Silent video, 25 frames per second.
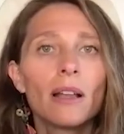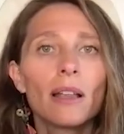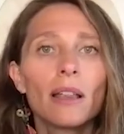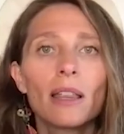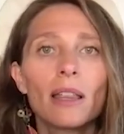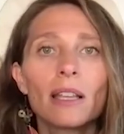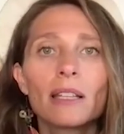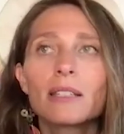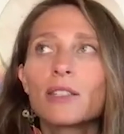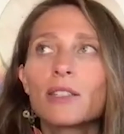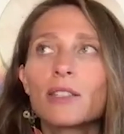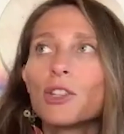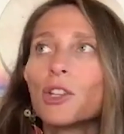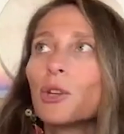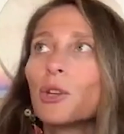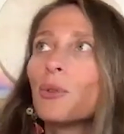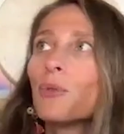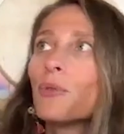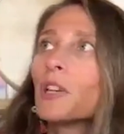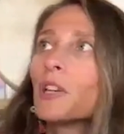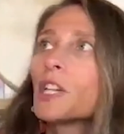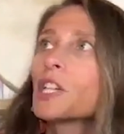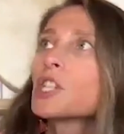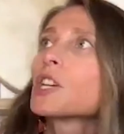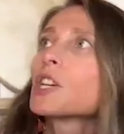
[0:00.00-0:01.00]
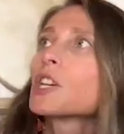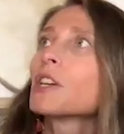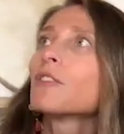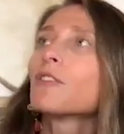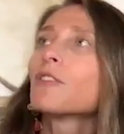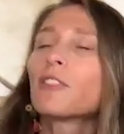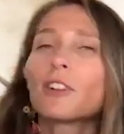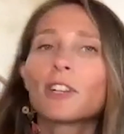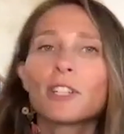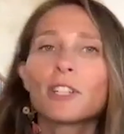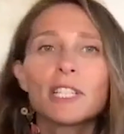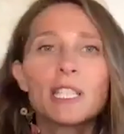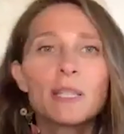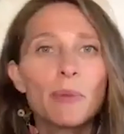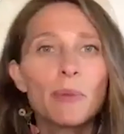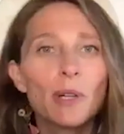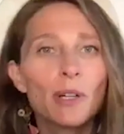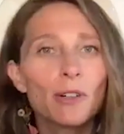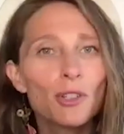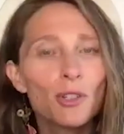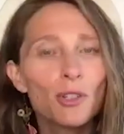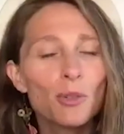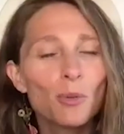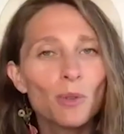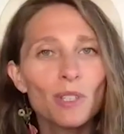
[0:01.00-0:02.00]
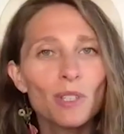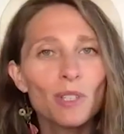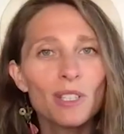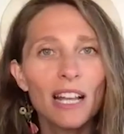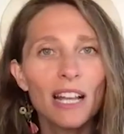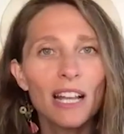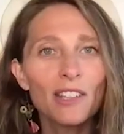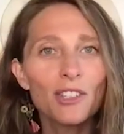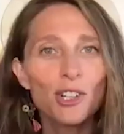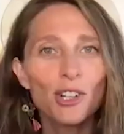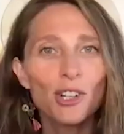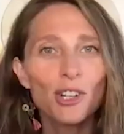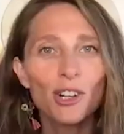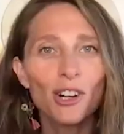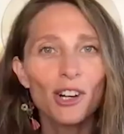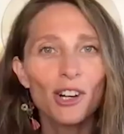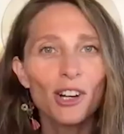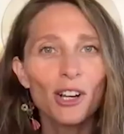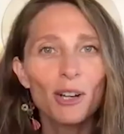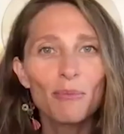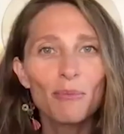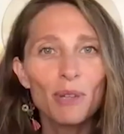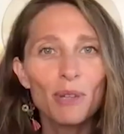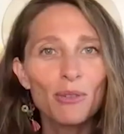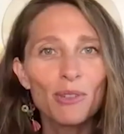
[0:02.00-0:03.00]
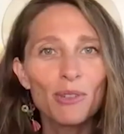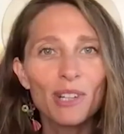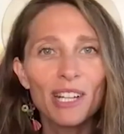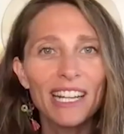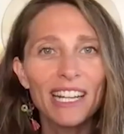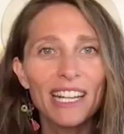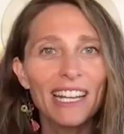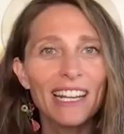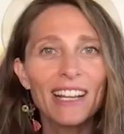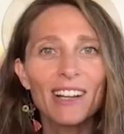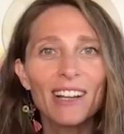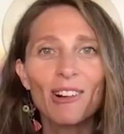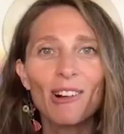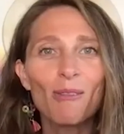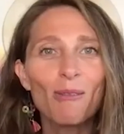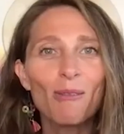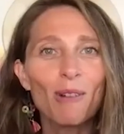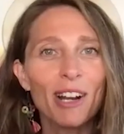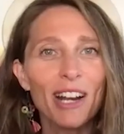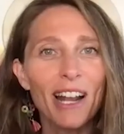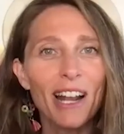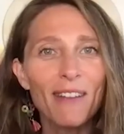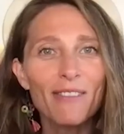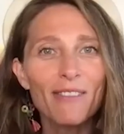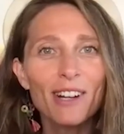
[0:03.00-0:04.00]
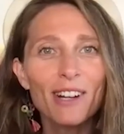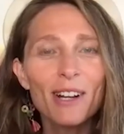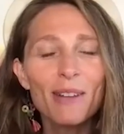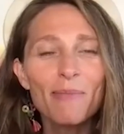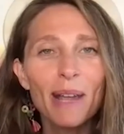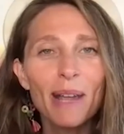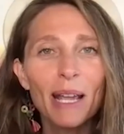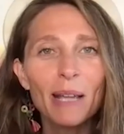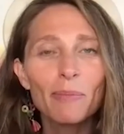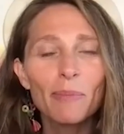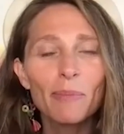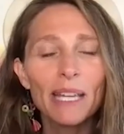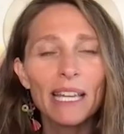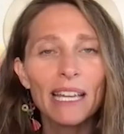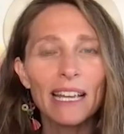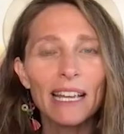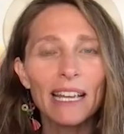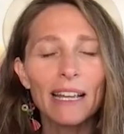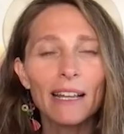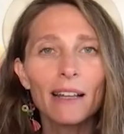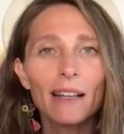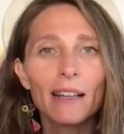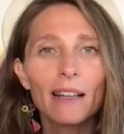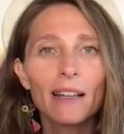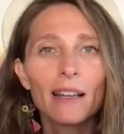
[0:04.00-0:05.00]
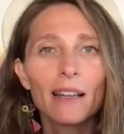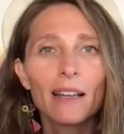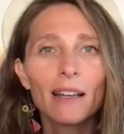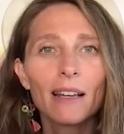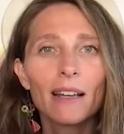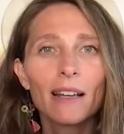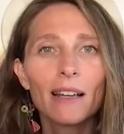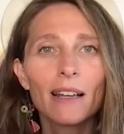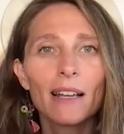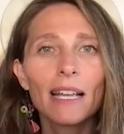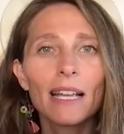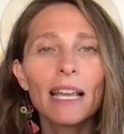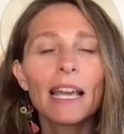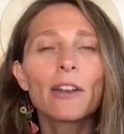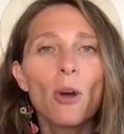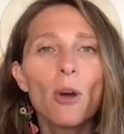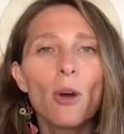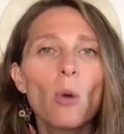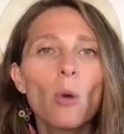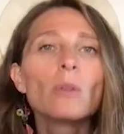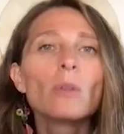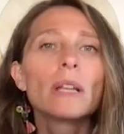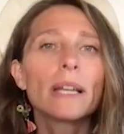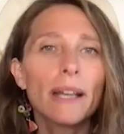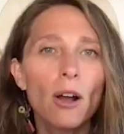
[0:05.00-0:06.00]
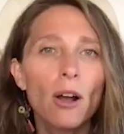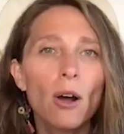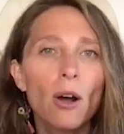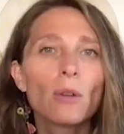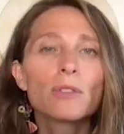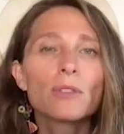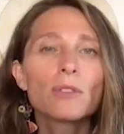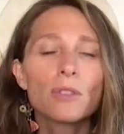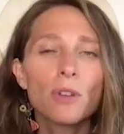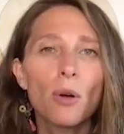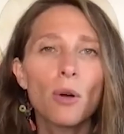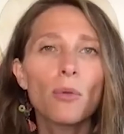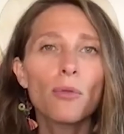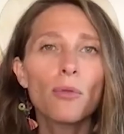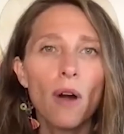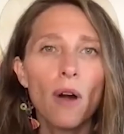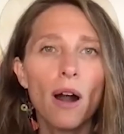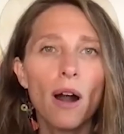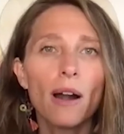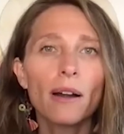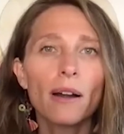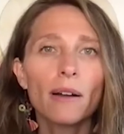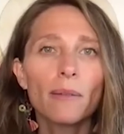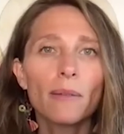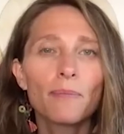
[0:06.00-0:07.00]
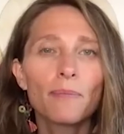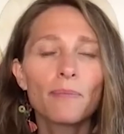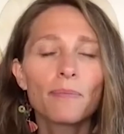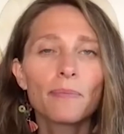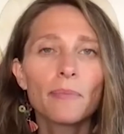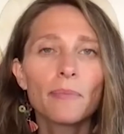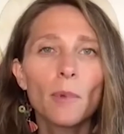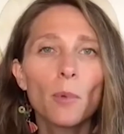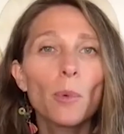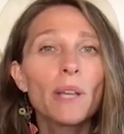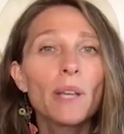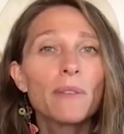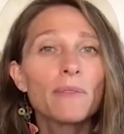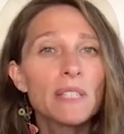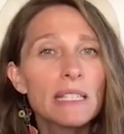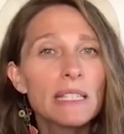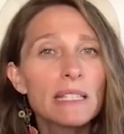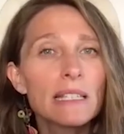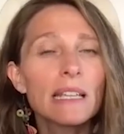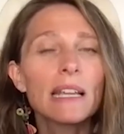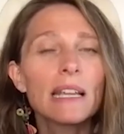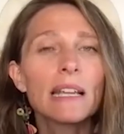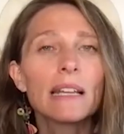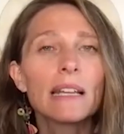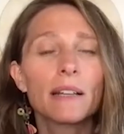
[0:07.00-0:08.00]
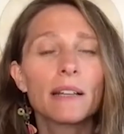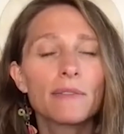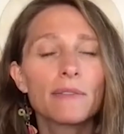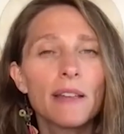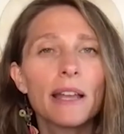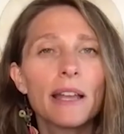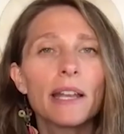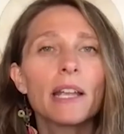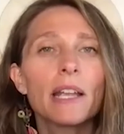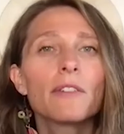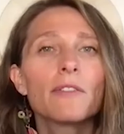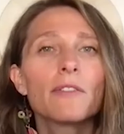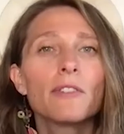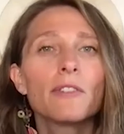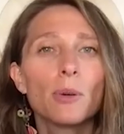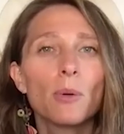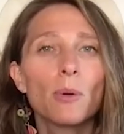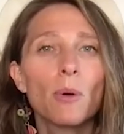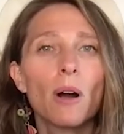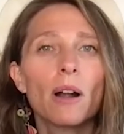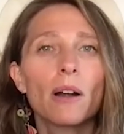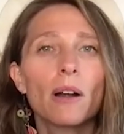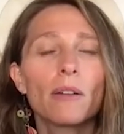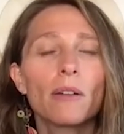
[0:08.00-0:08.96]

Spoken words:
this new vision for a spiritual center or community or whatever it may be can only go so far. We've seen, if any of you